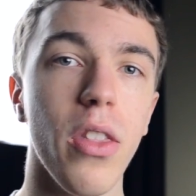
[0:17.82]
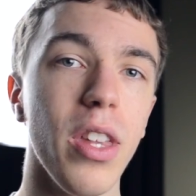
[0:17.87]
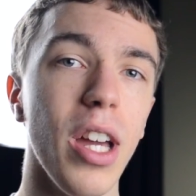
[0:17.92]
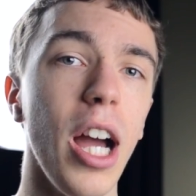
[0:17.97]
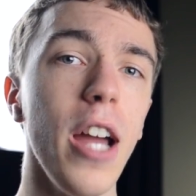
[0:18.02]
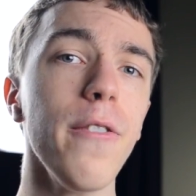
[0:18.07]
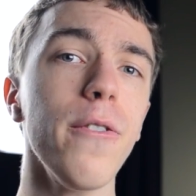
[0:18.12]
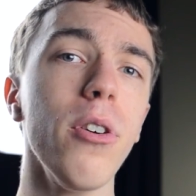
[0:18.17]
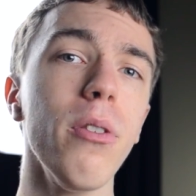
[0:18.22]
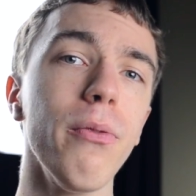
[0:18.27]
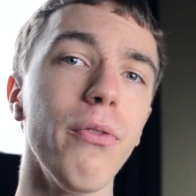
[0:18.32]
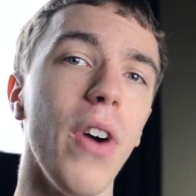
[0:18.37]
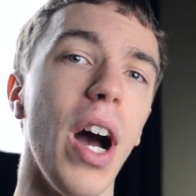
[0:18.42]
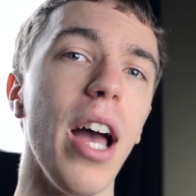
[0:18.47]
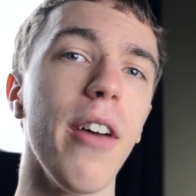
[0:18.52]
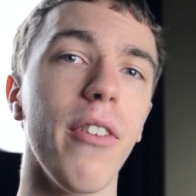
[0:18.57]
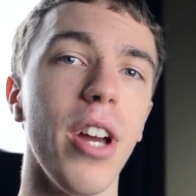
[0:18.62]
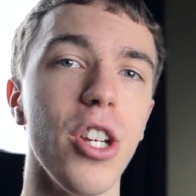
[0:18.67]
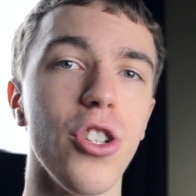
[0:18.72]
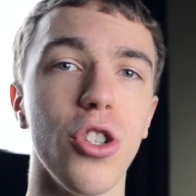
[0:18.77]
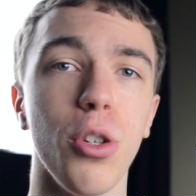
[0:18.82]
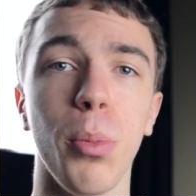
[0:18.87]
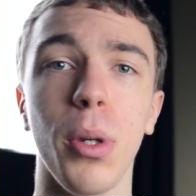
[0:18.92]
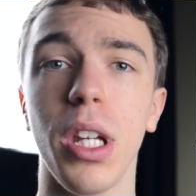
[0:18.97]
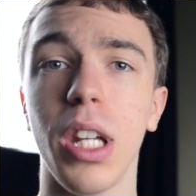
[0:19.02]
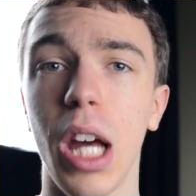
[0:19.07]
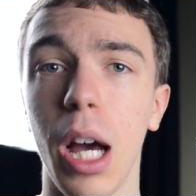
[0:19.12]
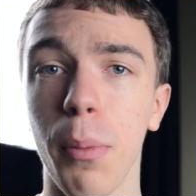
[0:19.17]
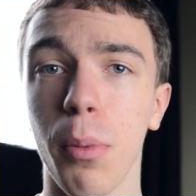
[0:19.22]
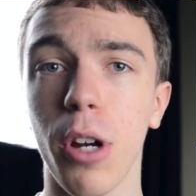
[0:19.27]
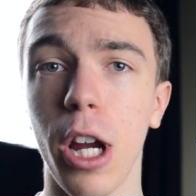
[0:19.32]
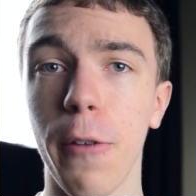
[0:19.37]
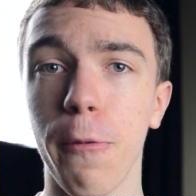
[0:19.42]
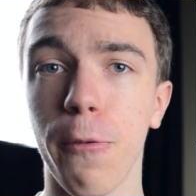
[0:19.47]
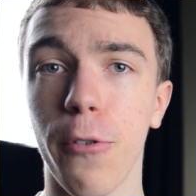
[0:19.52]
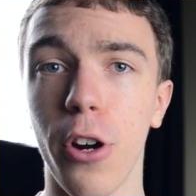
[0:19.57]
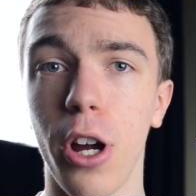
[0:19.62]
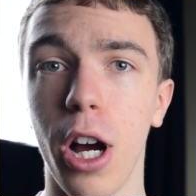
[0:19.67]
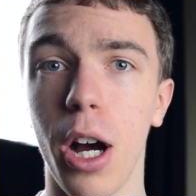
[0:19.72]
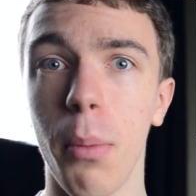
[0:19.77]
the iPhone 5s should be an upgrade
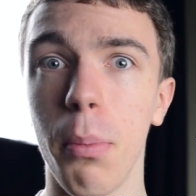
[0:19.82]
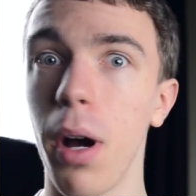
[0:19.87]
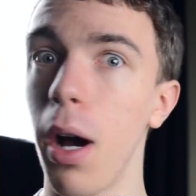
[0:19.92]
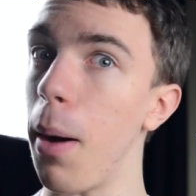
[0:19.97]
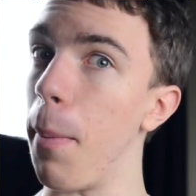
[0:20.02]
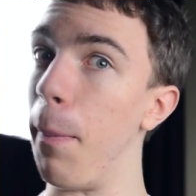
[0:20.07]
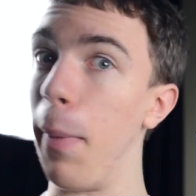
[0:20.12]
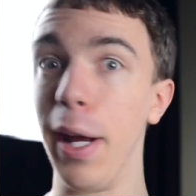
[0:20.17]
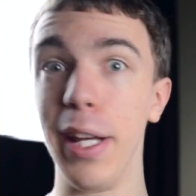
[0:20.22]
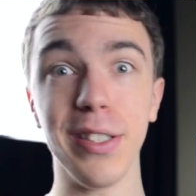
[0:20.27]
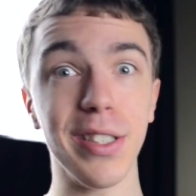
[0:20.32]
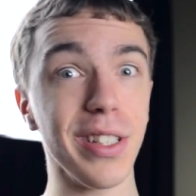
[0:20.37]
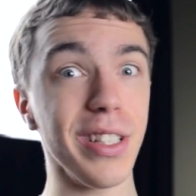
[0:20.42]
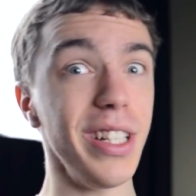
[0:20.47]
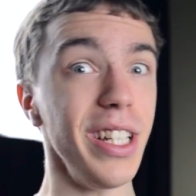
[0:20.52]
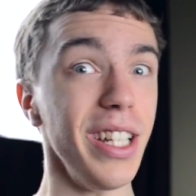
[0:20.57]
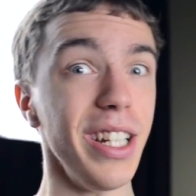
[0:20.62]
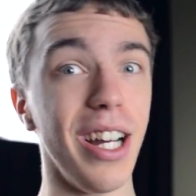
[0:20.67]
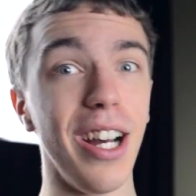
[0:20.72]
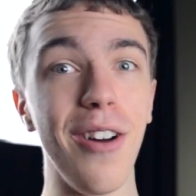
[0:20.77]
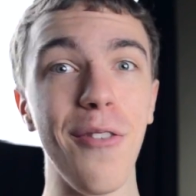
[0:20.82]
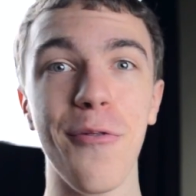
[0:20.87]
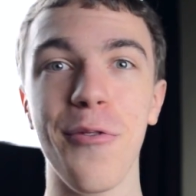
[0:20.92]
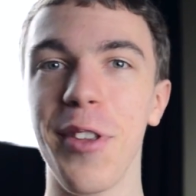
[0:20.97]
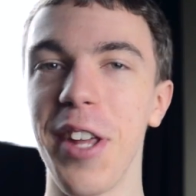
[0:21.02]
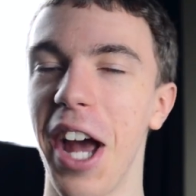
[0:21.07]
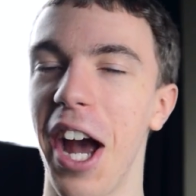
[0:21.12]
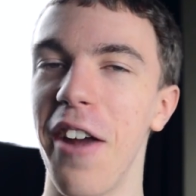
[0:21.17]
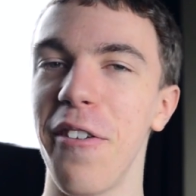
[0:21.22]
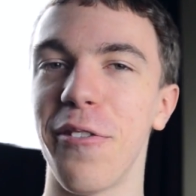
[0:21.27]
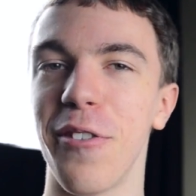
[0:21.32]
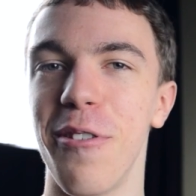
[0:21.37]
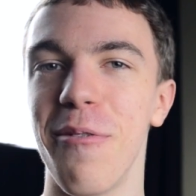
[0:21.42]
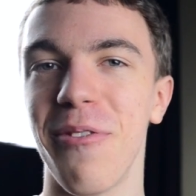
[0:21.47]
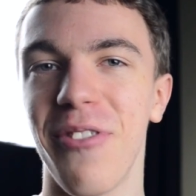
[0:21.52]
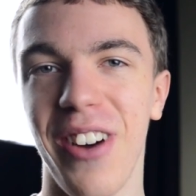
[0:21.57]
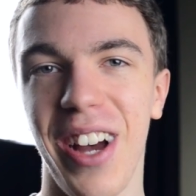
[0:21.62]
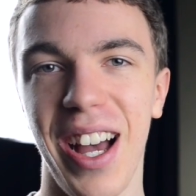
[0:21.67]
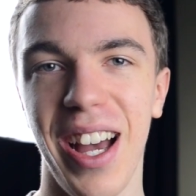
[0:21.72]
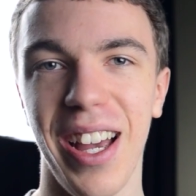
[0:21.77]
from, amazingly enough, the iPhone
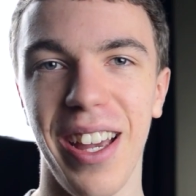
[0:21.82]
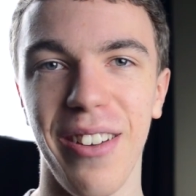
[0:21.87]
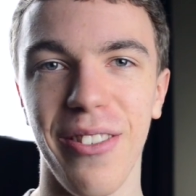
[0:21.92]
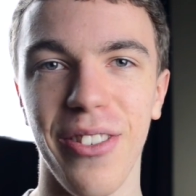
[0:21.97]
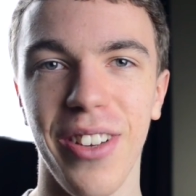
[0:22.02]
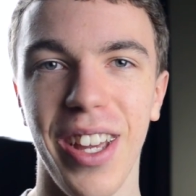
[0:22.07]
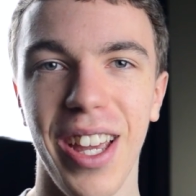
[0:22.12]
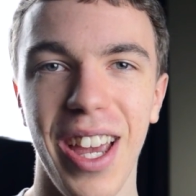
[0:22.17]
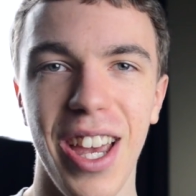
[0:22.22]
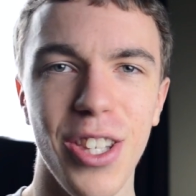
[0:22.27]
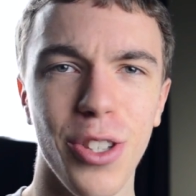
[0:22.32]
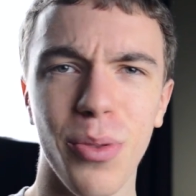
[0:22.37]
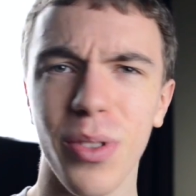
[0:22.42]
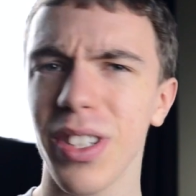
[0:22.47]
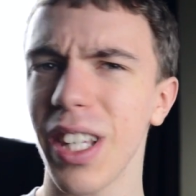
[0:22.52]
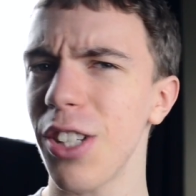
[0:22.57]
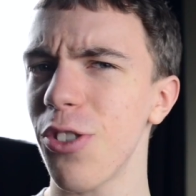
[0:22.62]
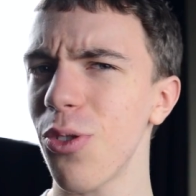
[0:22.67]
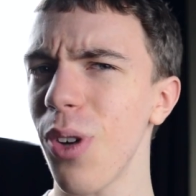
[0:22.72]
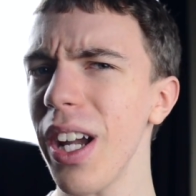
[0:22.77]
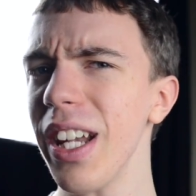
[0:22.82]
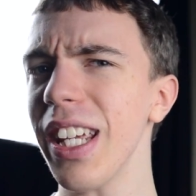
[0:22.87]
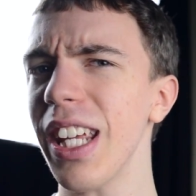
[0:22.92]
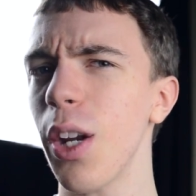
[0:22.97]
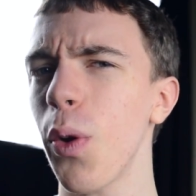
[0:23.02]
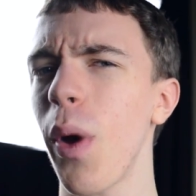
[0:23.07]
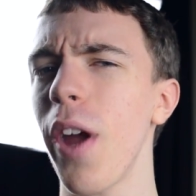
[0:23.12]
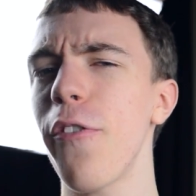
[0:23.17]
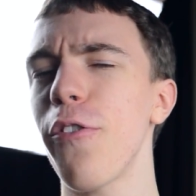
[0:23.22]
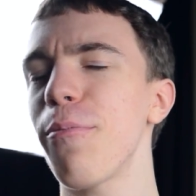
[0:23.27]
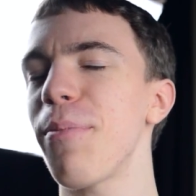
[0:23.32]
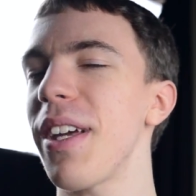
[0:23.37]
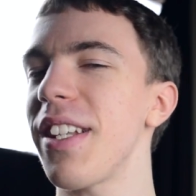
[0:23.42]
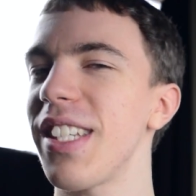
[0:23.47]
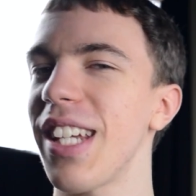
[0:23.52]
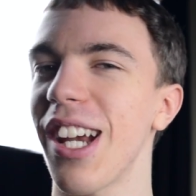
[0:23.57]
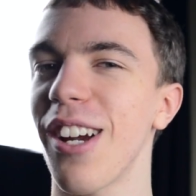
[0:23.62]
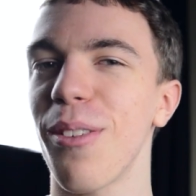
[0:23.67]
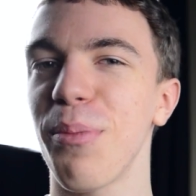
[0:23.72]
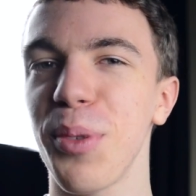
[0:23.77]
5. So as I try to get away from that
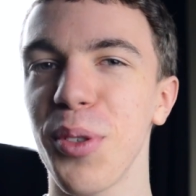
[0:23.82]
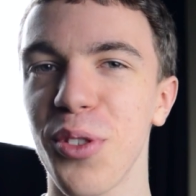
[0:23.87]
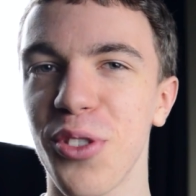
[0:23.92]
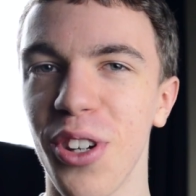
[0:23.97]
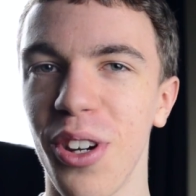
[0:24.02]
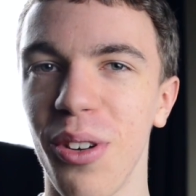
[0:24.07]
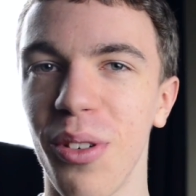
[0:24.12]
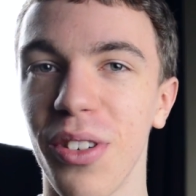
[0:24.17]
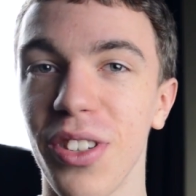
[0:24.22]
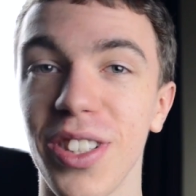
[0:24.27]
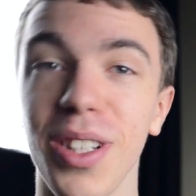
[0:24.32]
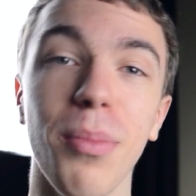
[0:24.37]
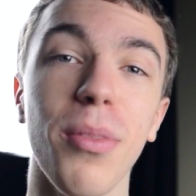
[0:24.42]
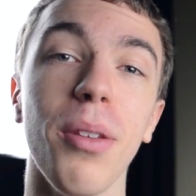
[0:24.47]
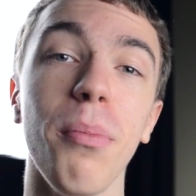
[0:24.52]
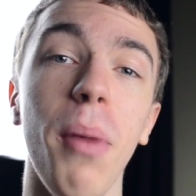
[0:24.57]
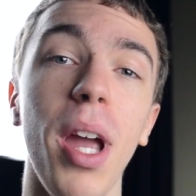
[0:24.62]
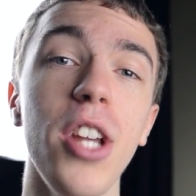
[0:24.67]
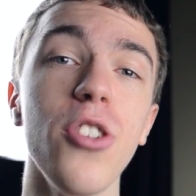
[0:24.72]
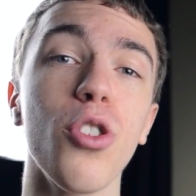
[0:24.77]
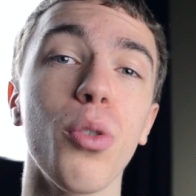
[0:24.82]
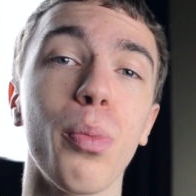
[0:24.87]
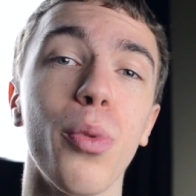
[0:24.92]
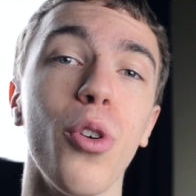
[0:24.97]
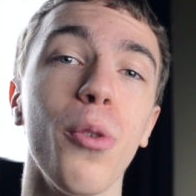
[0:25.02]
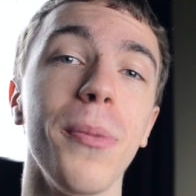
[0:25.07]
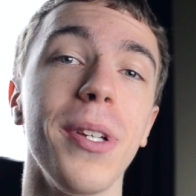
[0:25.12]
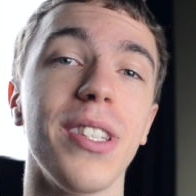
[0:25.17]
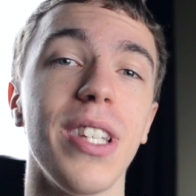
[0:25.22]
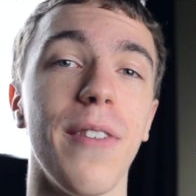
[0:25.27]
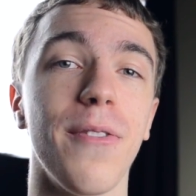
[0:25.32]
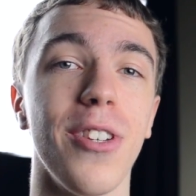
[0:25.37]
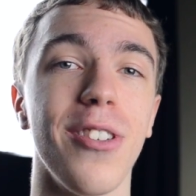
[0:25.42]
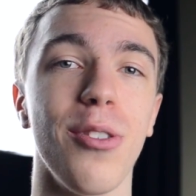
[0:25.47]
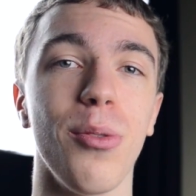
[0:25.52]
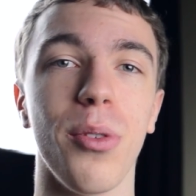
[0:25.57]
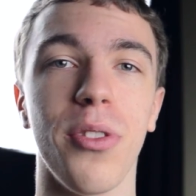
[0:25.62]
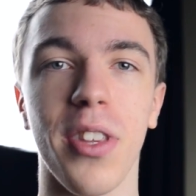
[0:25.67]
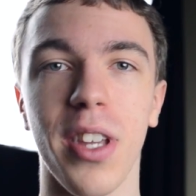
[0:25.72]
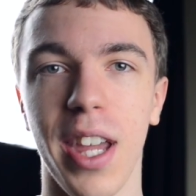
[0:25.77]
terrible joke, some of the major improvements have to do
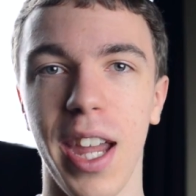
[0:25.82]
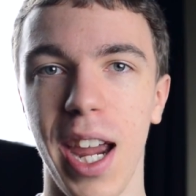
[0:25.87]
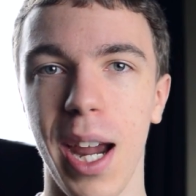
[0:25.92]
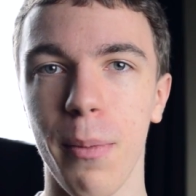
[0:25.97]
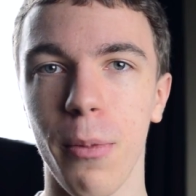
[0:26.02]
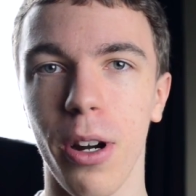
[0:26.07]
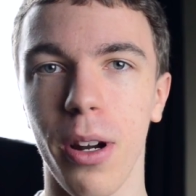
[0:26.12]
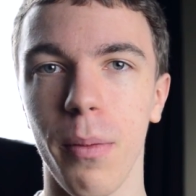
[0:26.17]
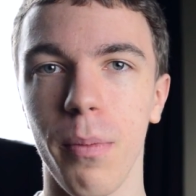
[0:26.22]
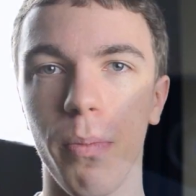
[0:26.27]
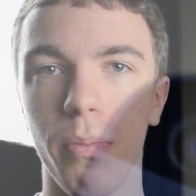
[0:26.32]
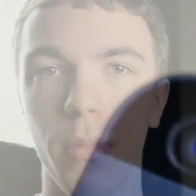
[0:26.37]
with the camera.